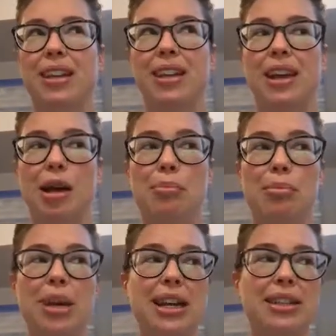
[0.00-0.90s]
a
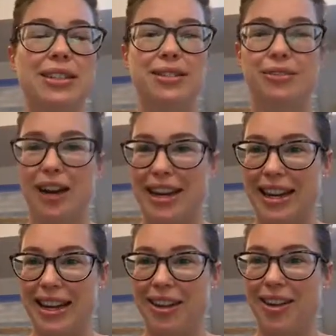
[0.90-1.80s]
bit
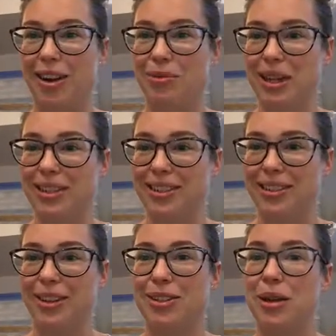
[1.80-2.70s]
frightening on where to
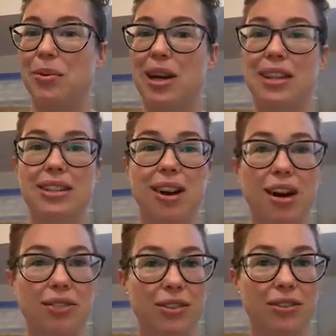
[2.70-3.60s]
start. So I wanted to
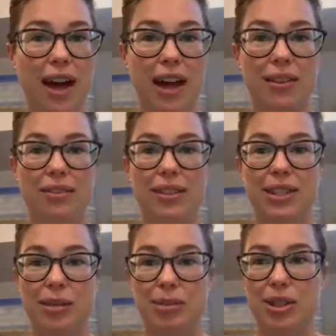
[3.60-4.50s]
offer 5
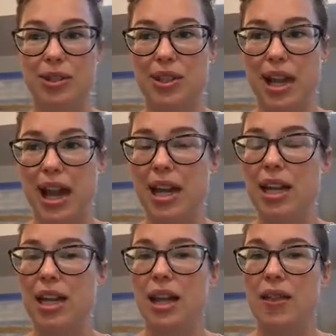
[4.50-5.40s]
tips to you today
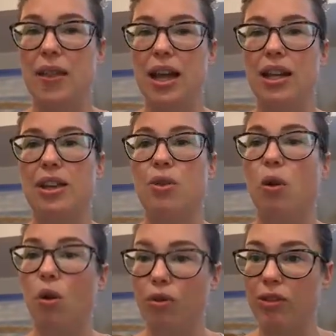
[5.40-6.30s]
that can
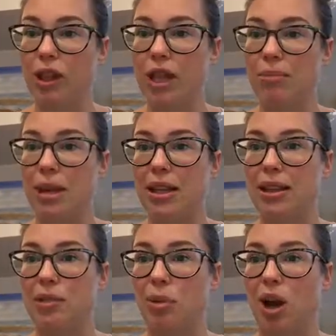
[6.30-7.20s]
hopefully make
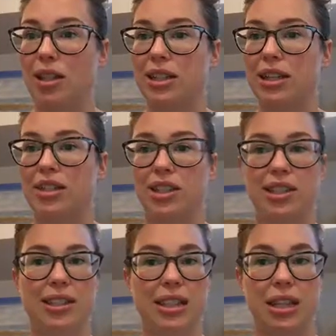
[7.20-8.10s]
this process
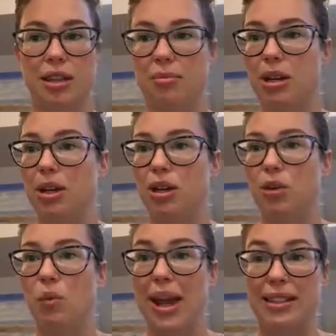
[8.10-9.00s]
just seem
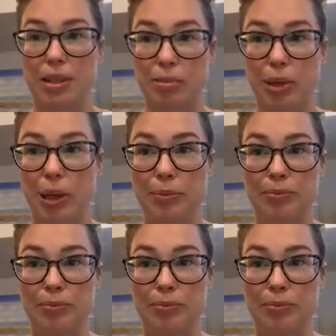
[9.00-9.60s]
way simpler.